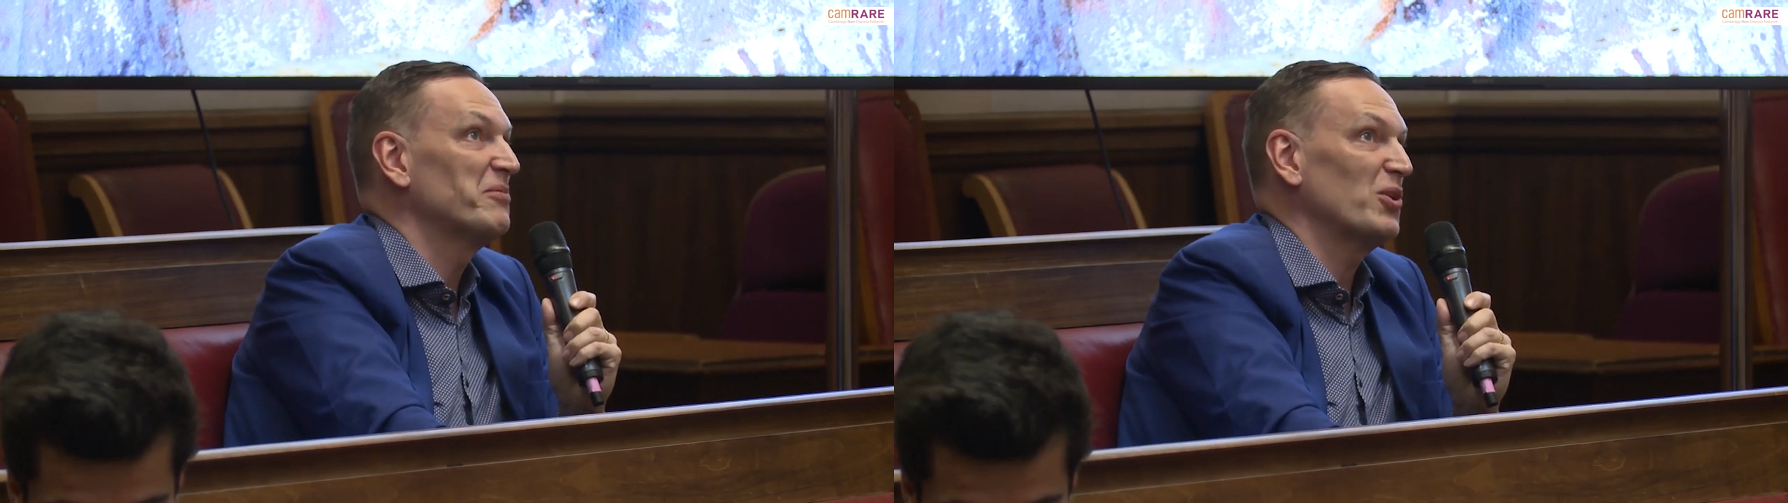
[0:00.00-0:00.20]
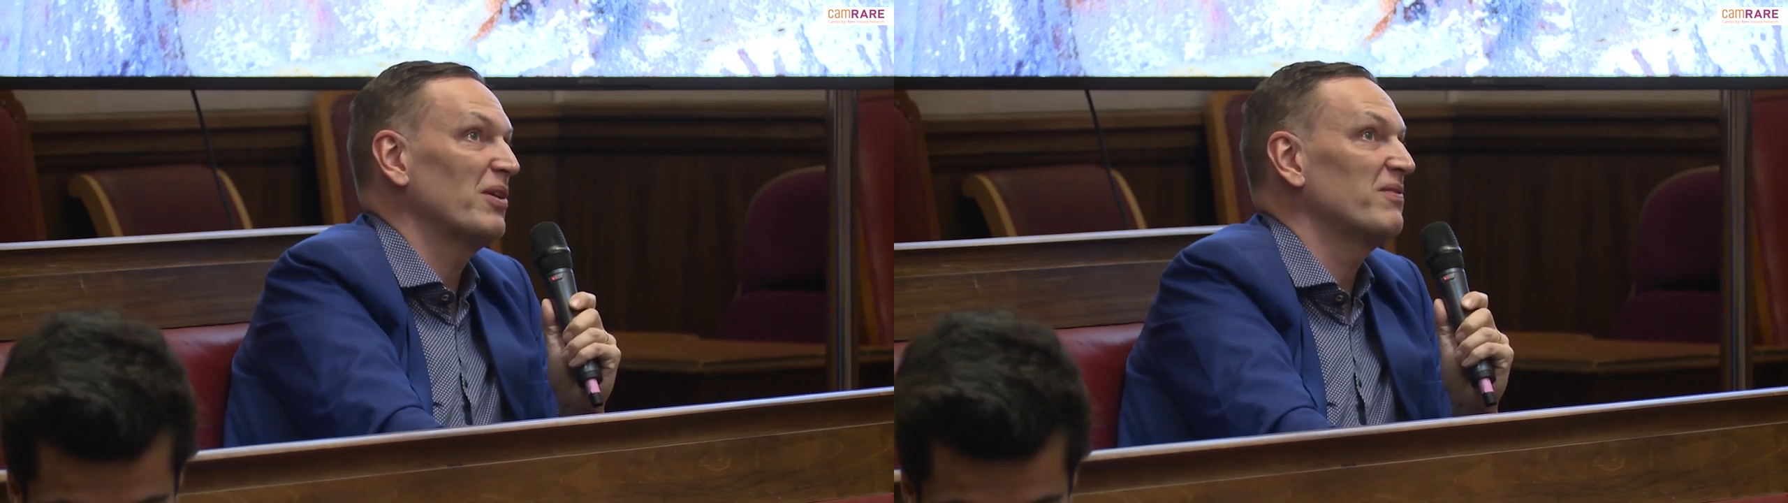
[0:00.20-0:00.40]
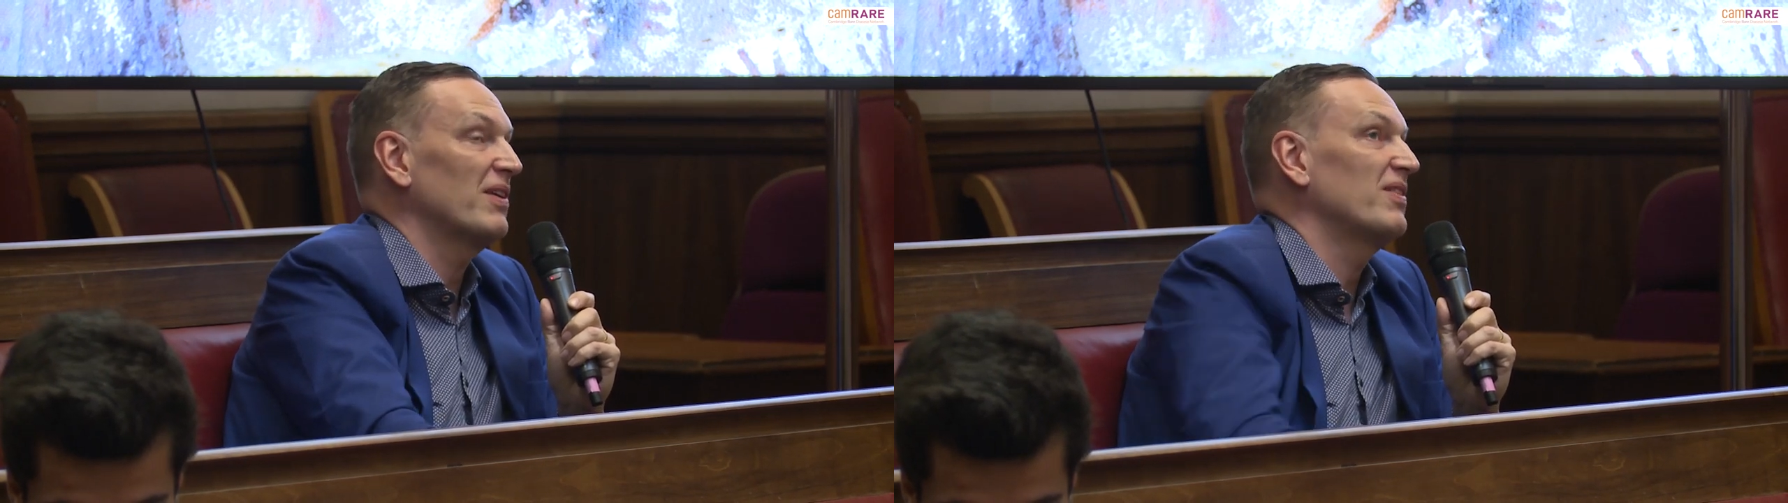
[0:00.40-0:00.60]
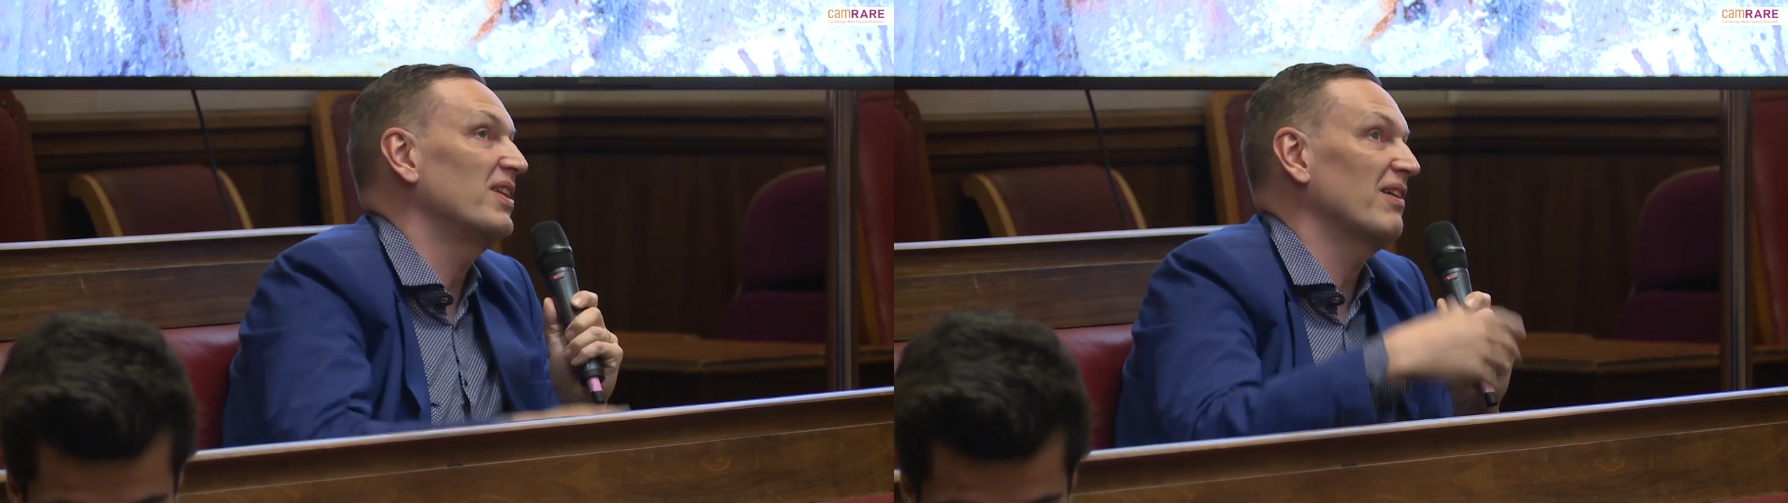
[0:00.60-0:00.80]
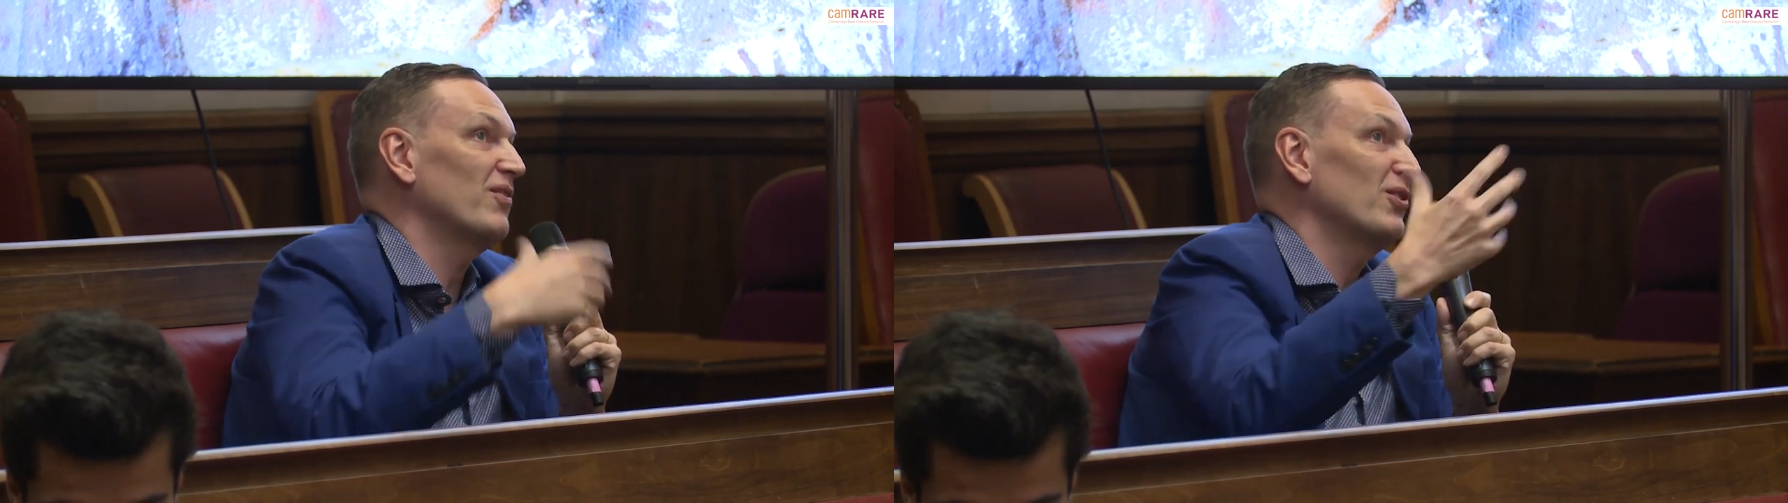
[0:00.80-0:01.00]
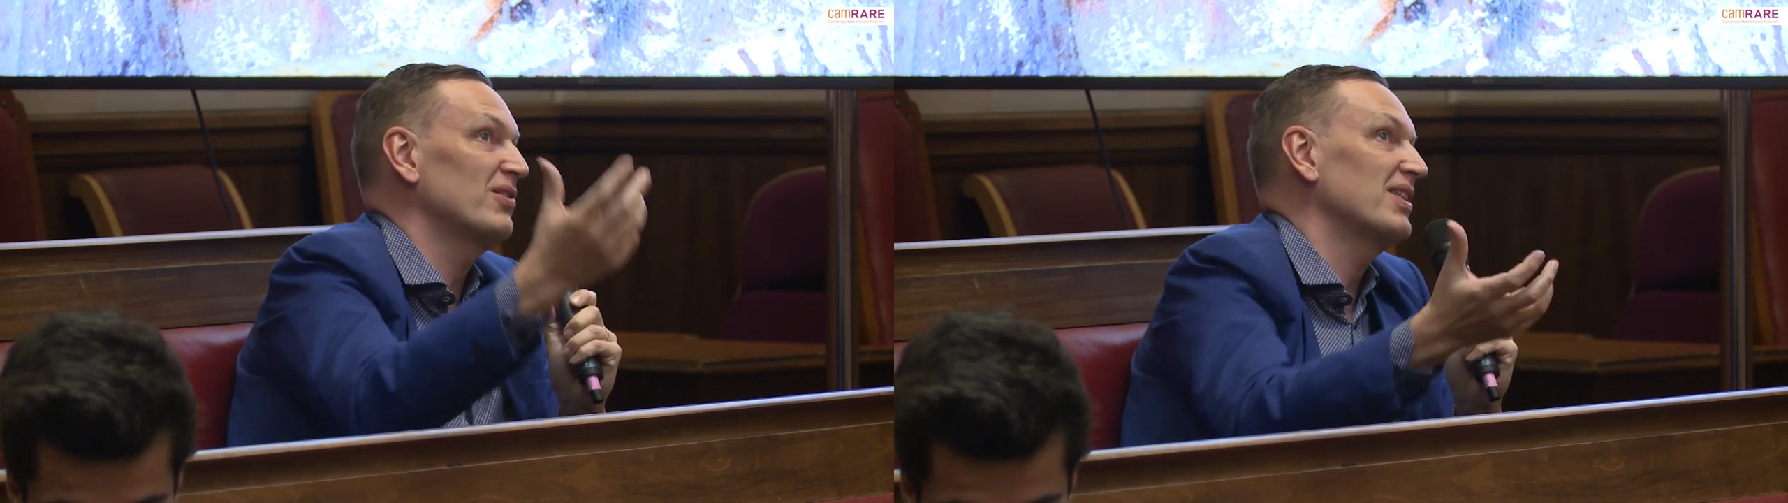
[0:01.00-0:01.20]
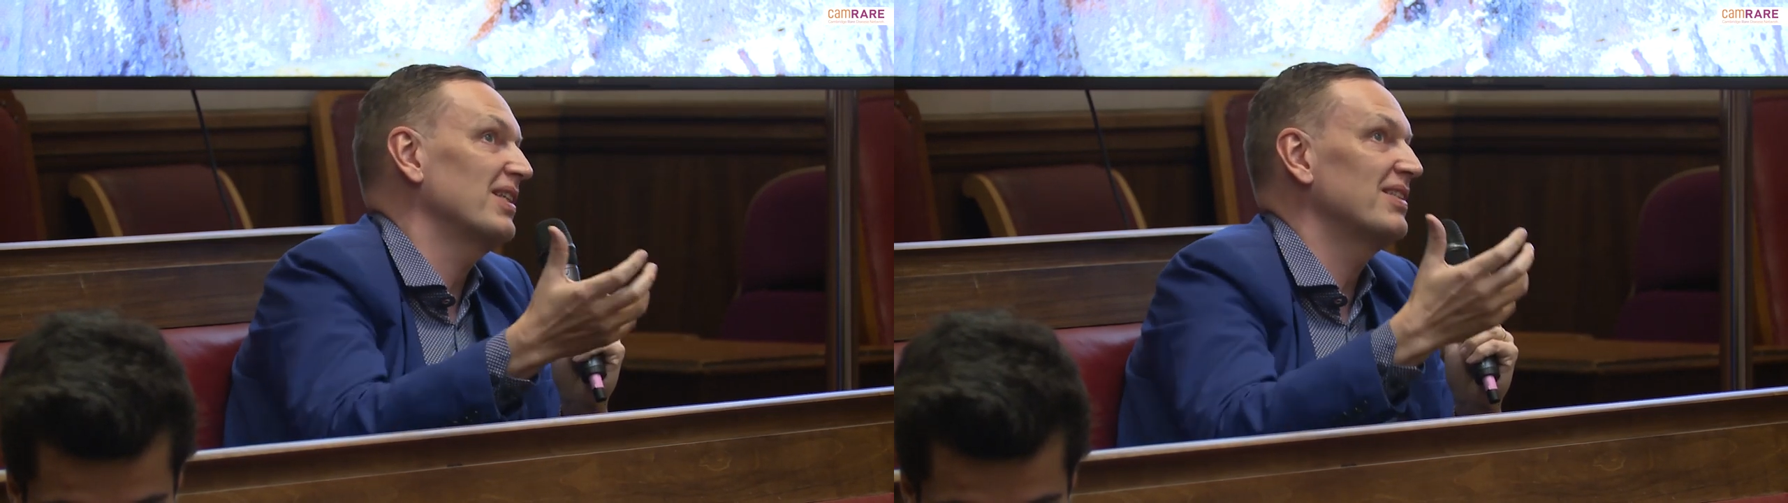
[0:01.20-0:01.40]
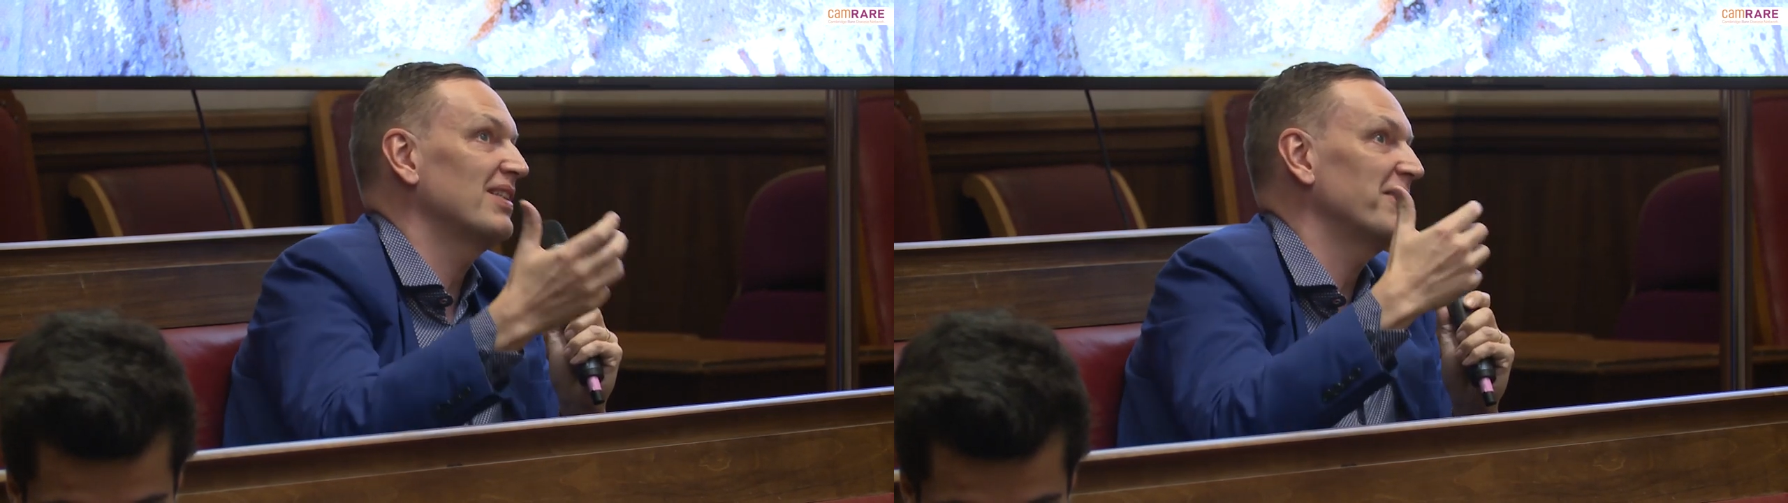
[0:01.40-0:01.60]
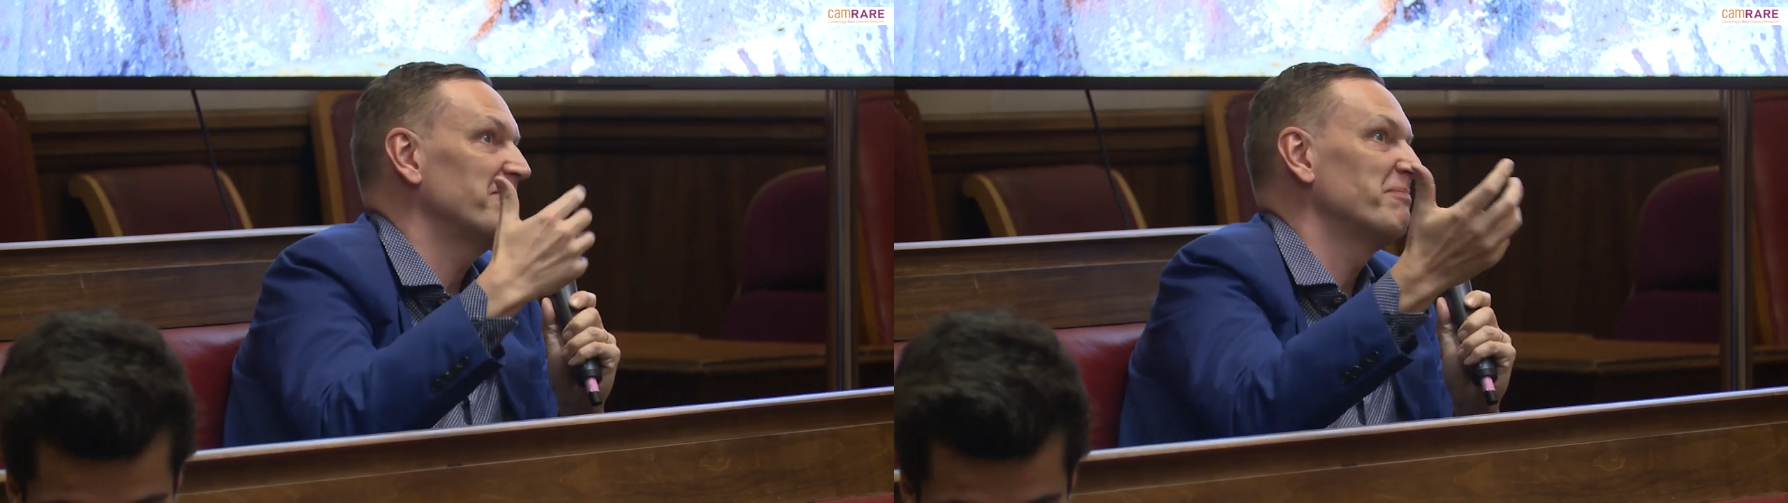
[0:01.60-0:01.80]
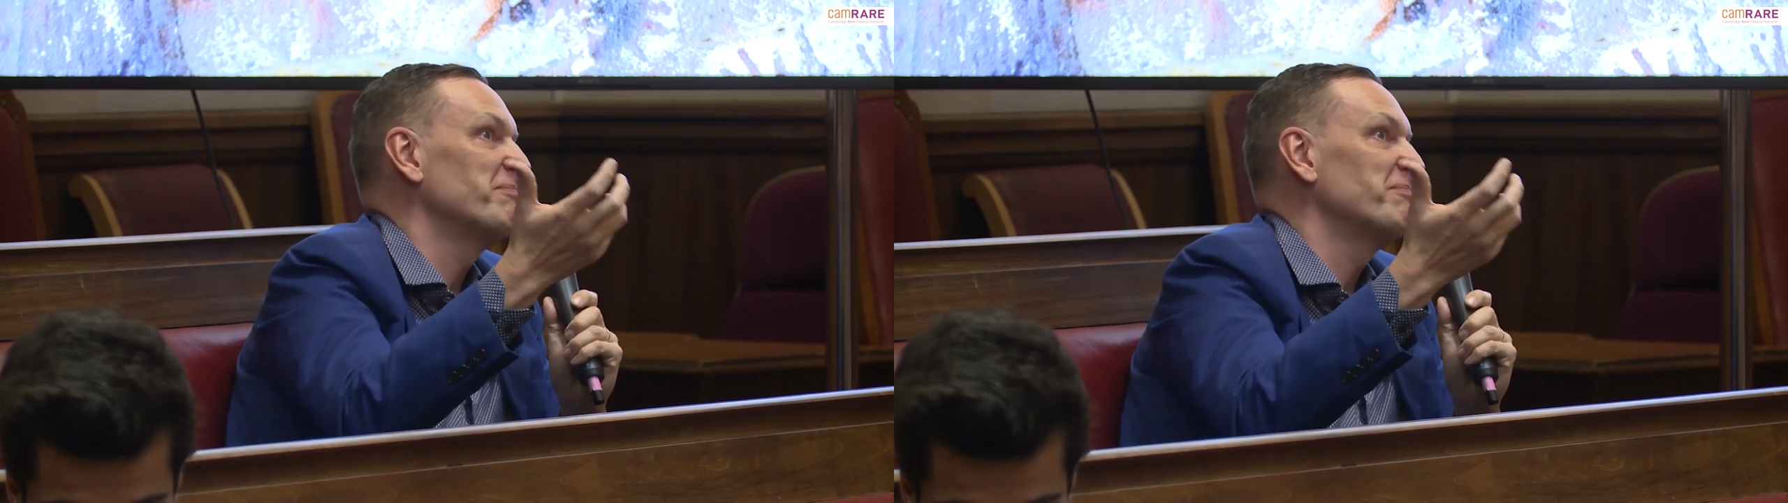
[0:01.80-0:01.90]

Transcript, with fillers: So if, if diversity is the